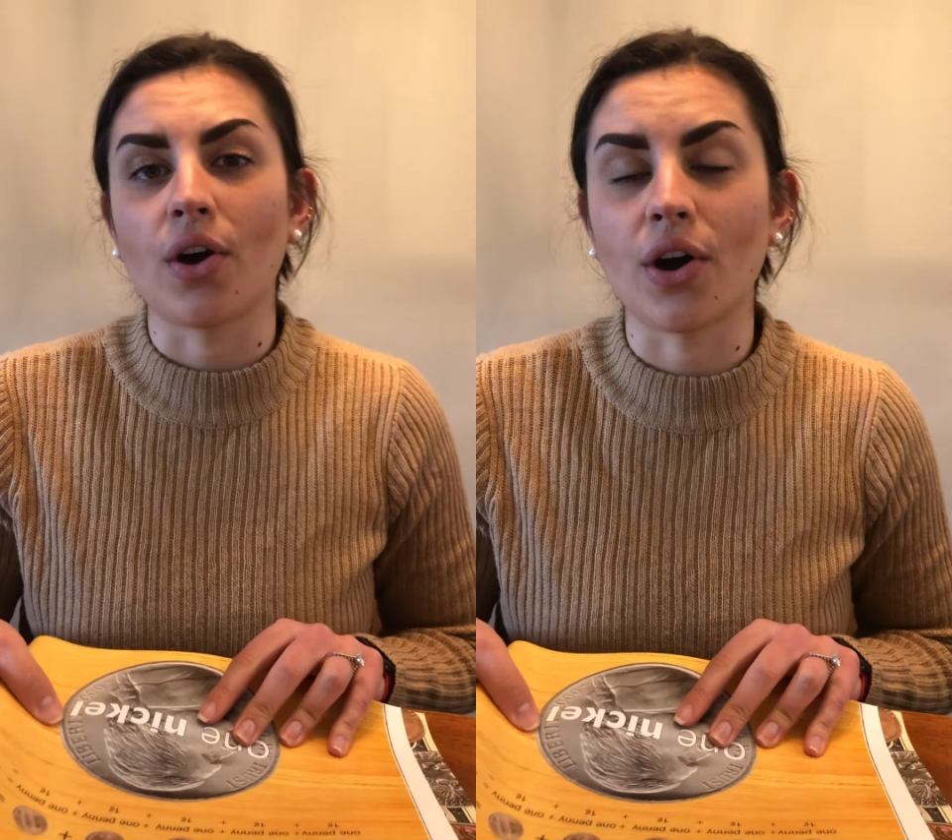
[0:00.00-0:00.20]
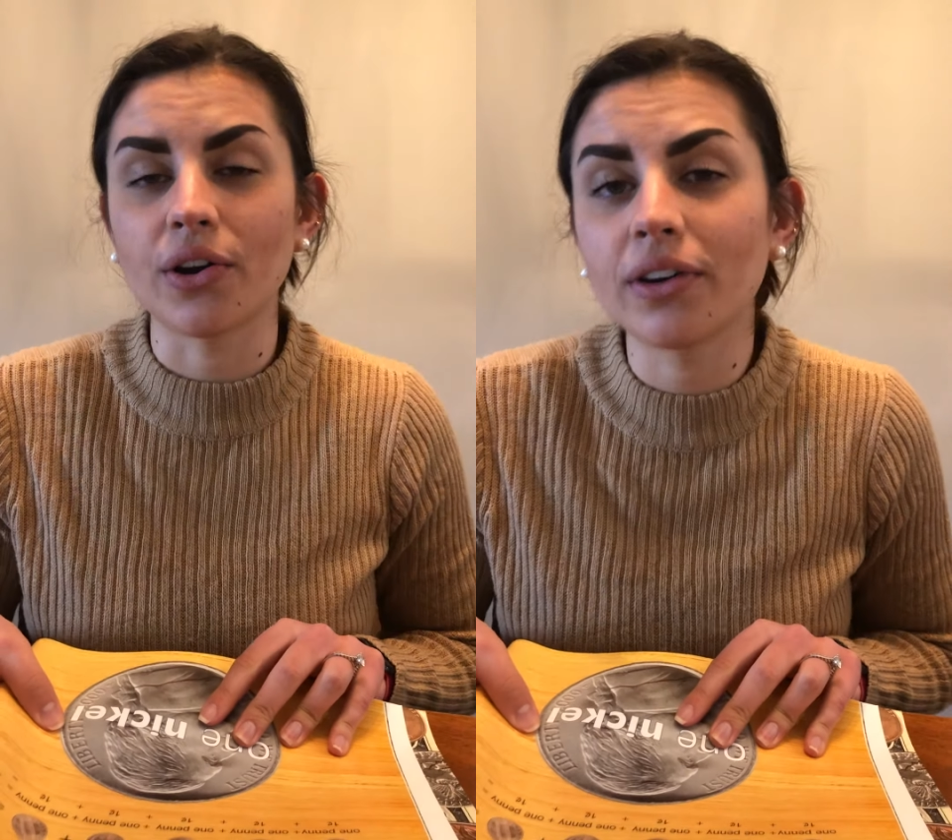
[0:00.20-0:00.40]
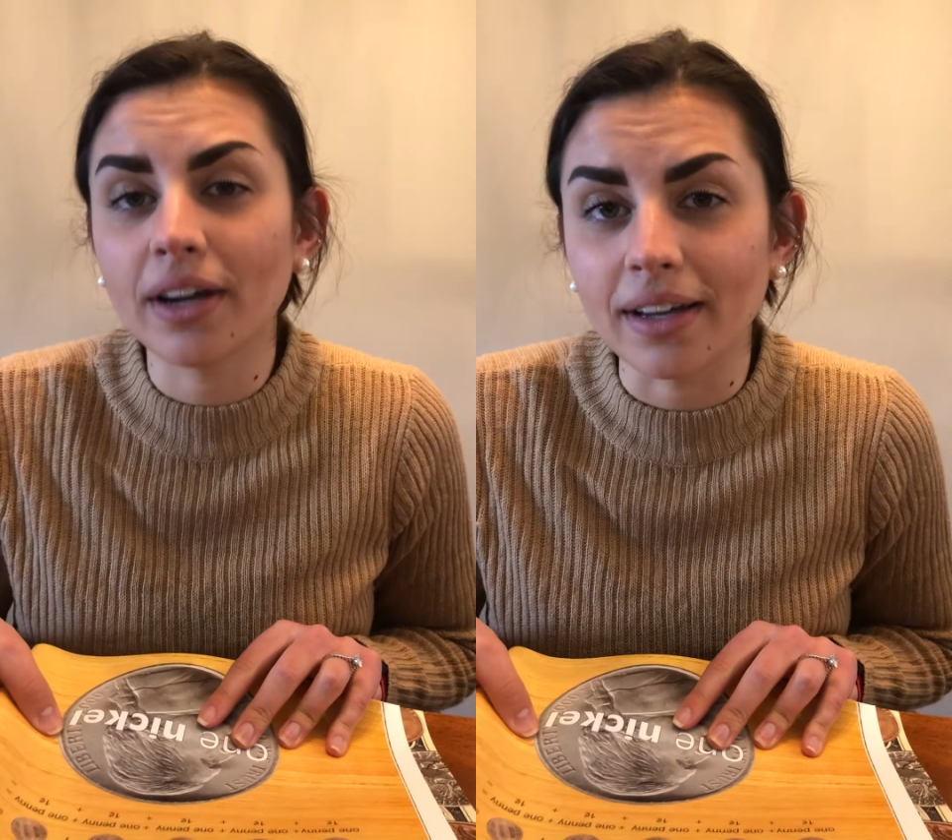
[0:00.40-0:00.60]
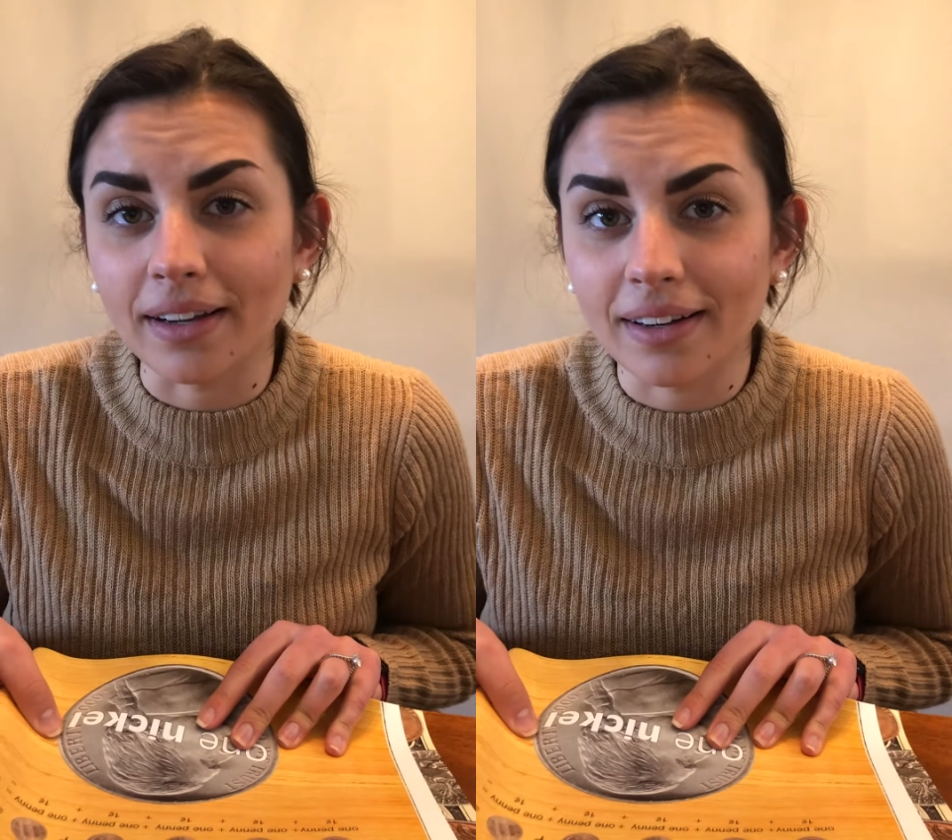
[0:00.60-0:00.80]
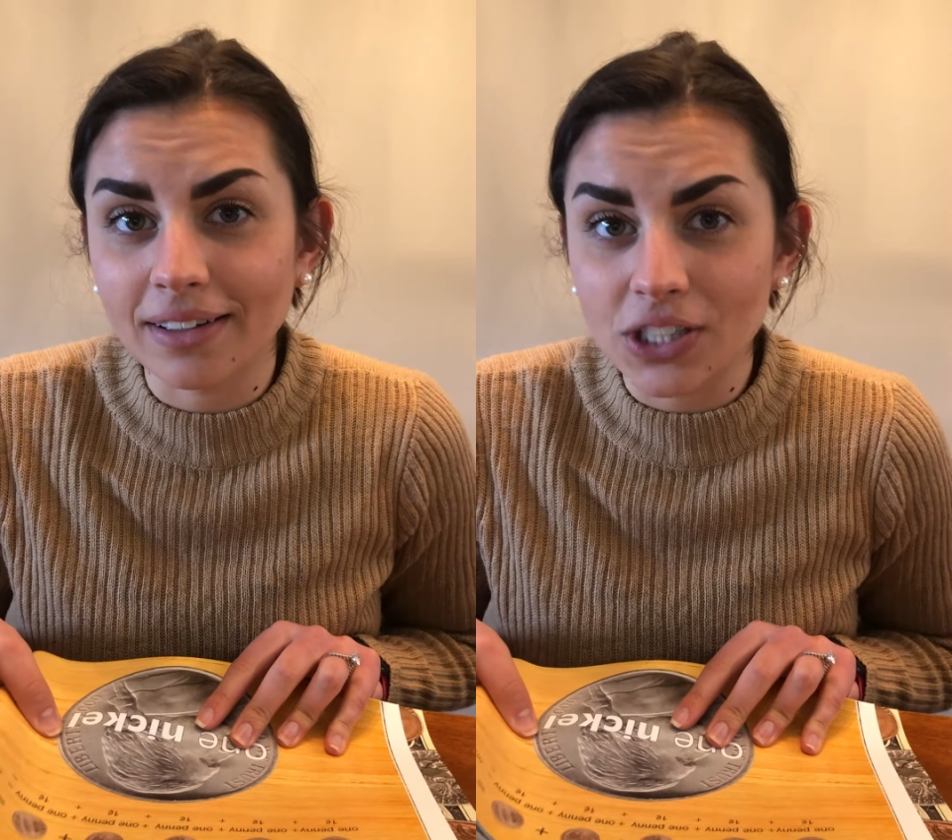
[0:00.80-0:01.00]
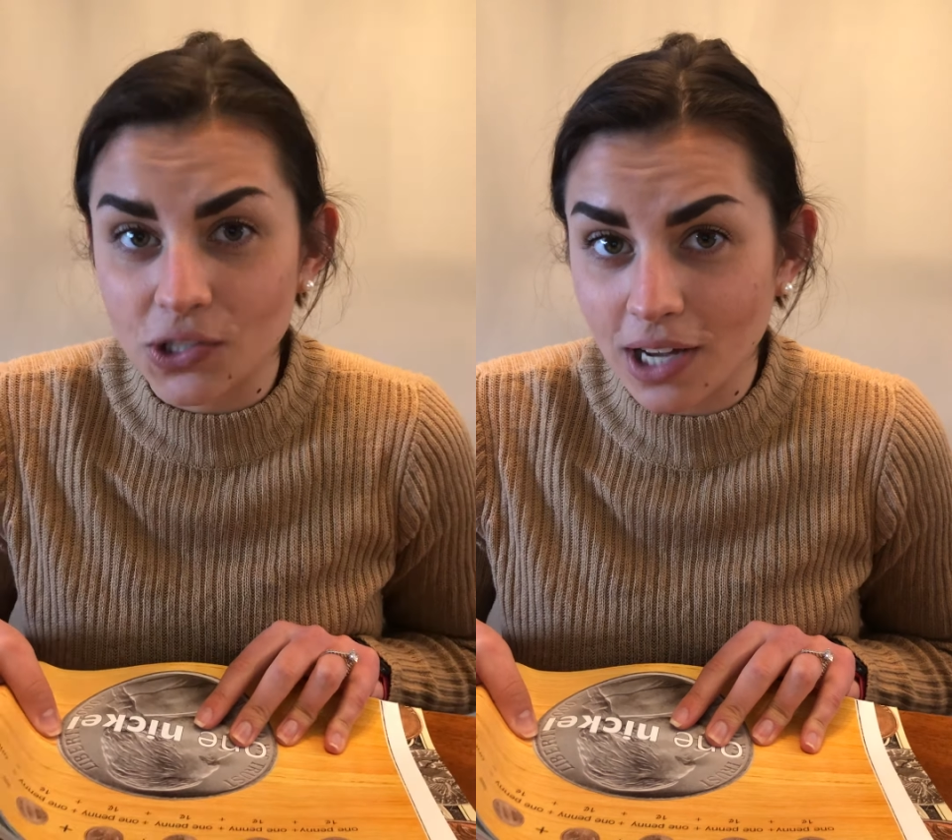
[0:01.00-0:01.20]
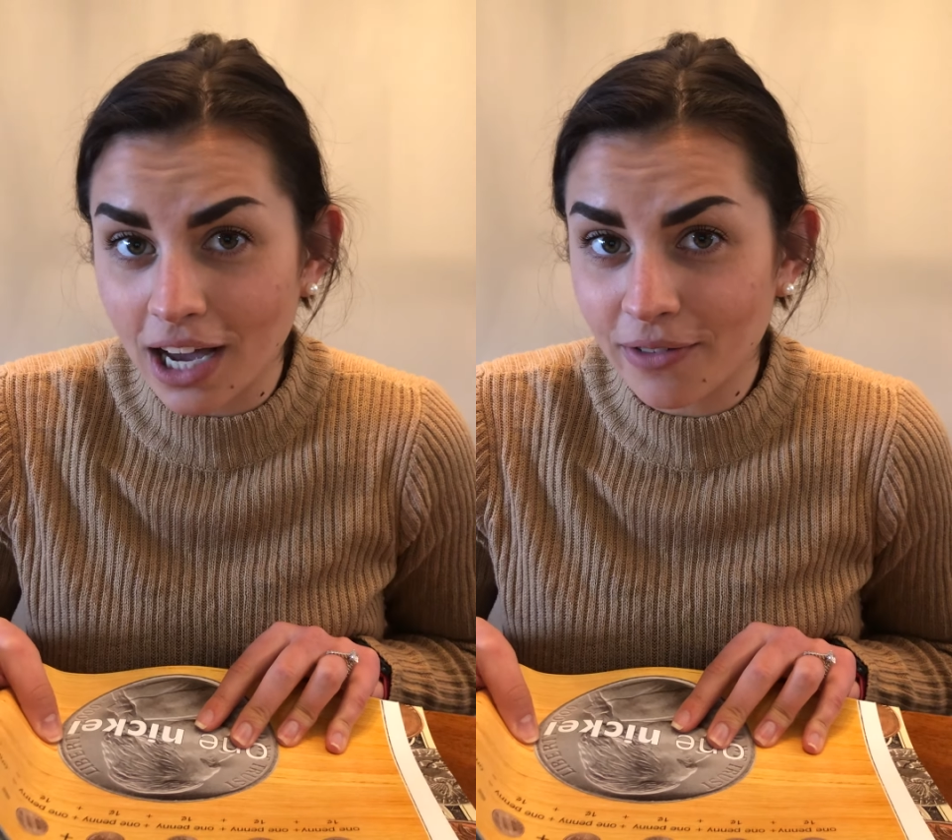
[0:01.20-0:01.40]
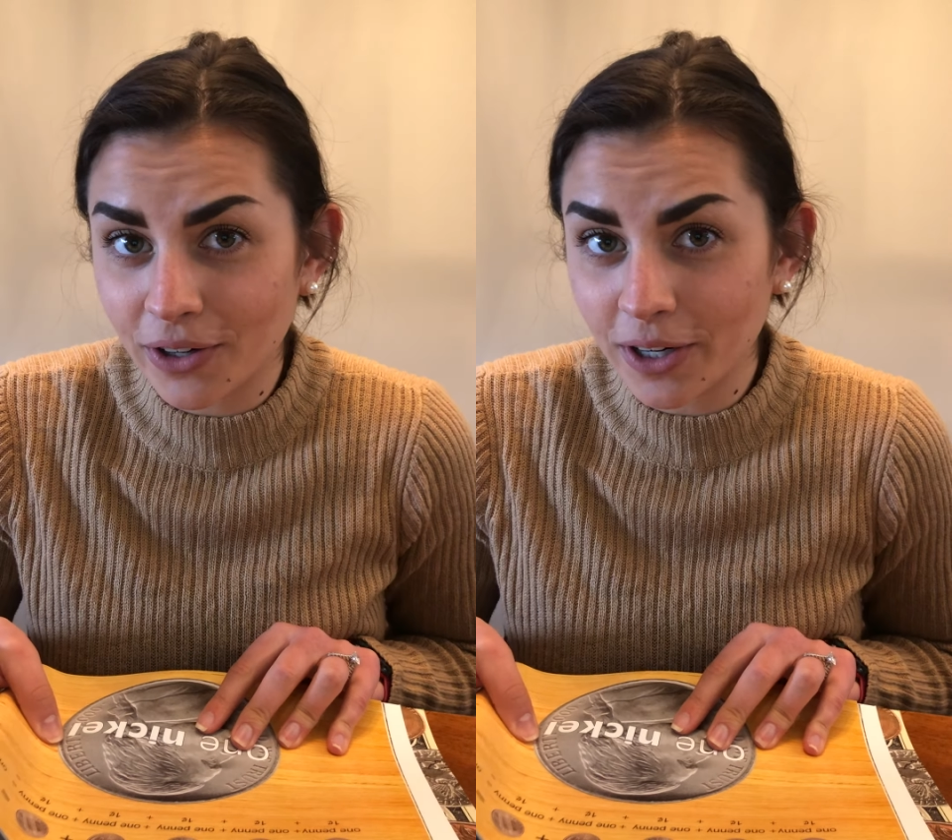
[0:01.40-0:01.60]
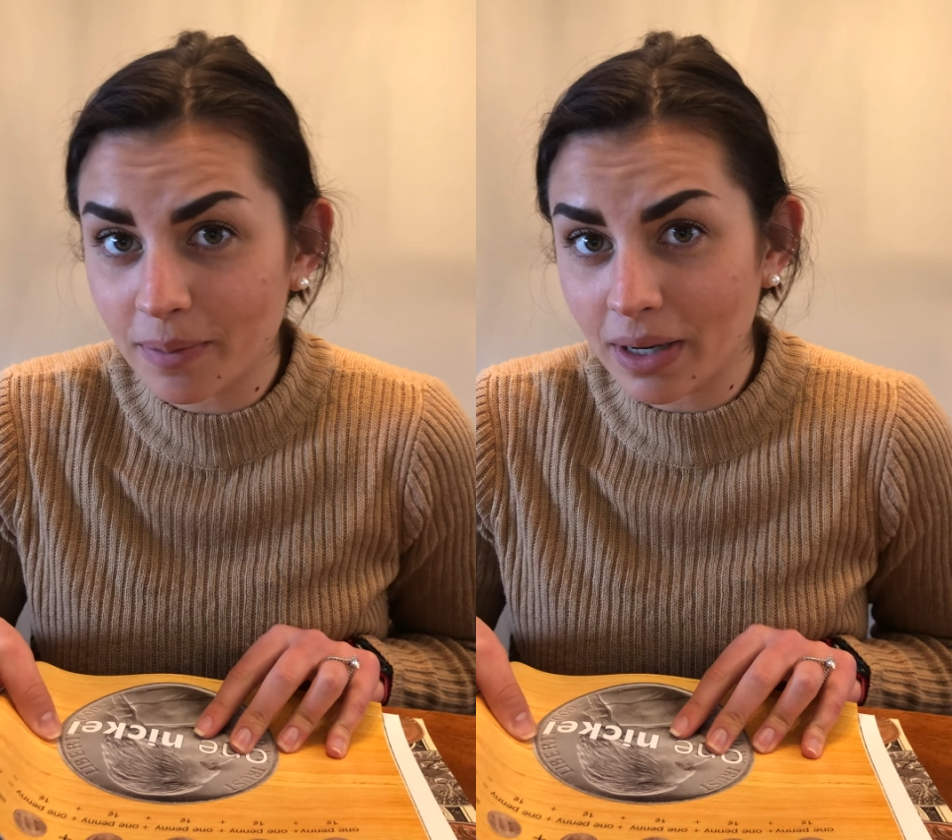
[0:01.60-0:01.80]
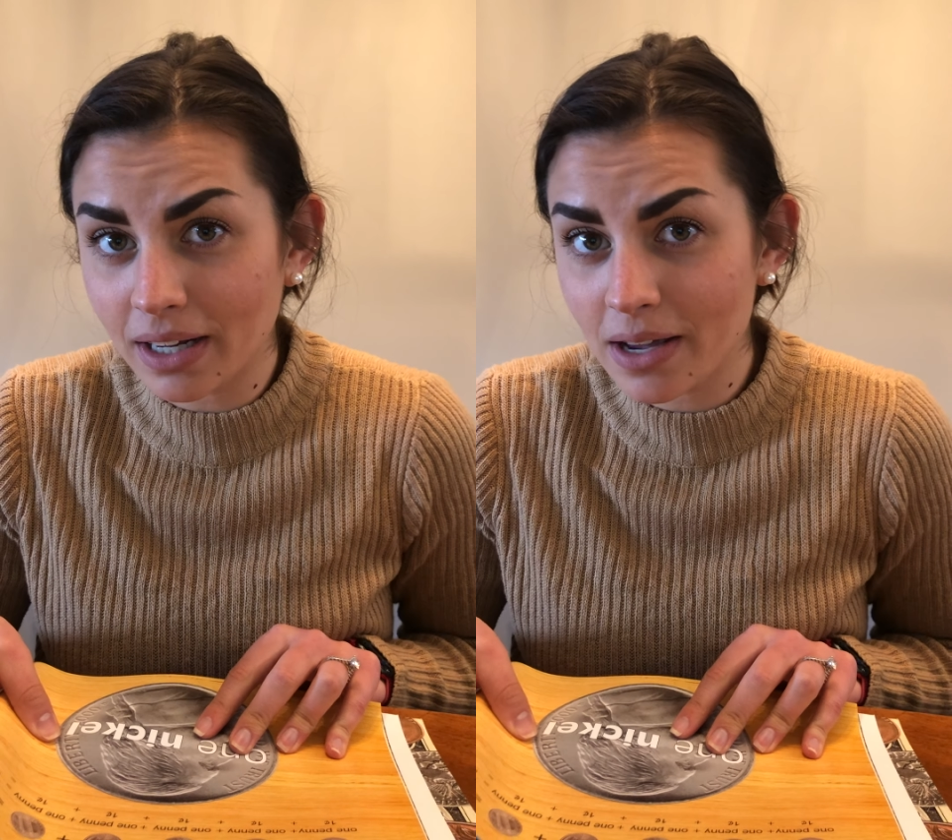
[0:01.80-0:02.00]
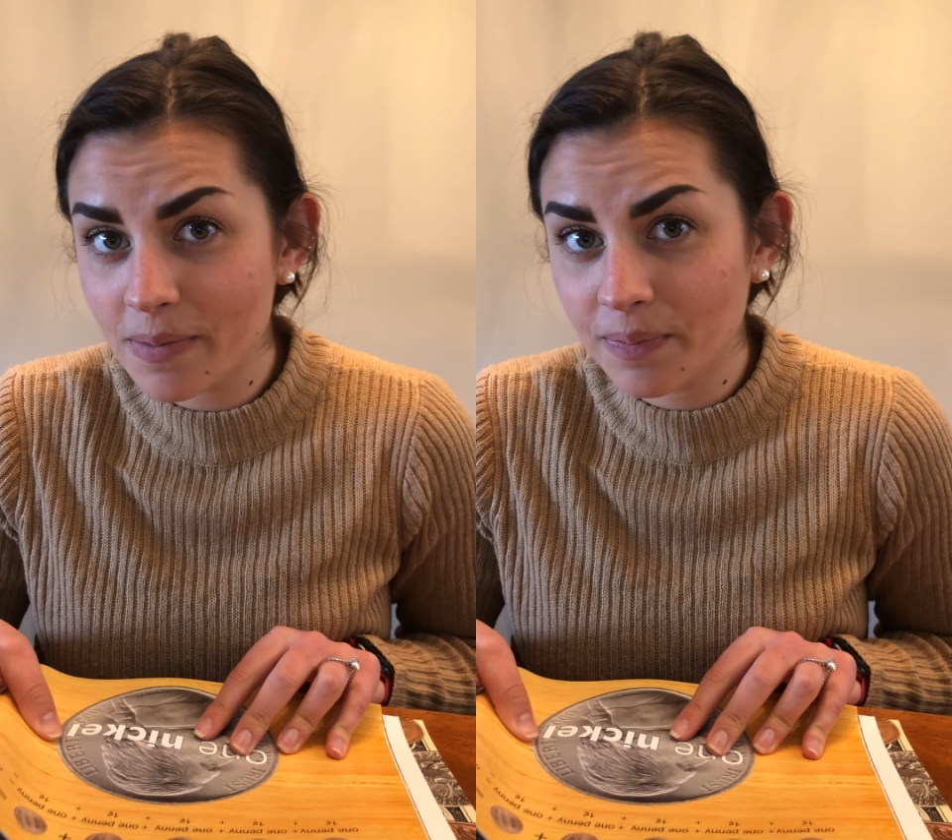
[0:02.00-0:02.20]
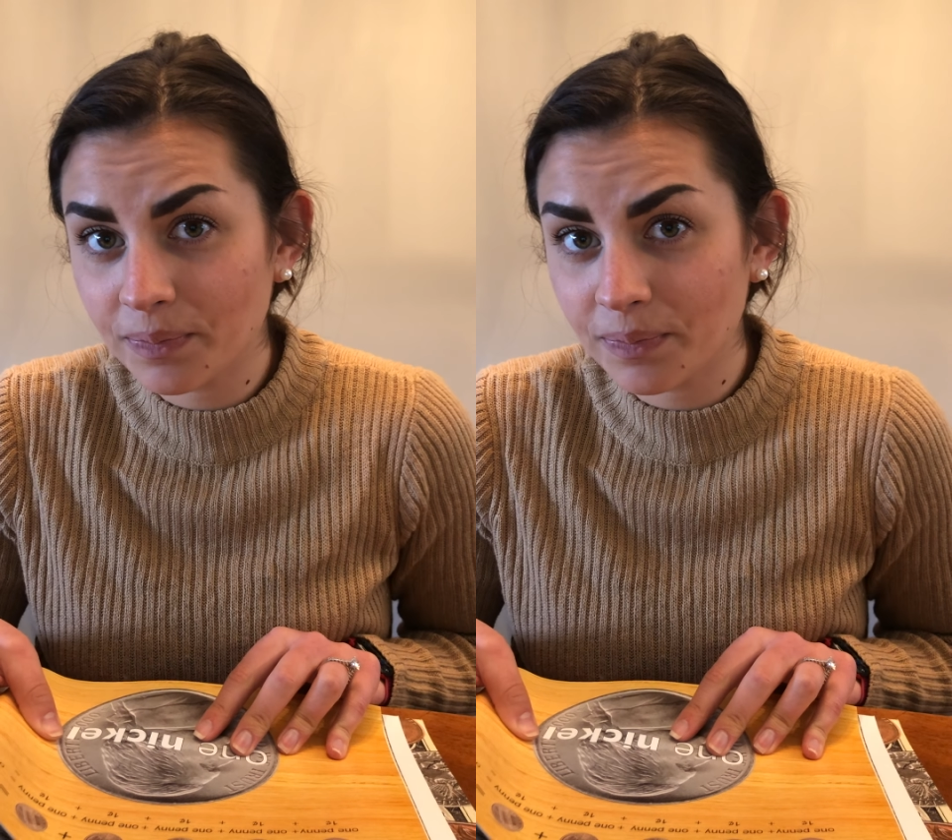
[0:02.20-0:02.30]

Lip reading: All right, do you have all your money?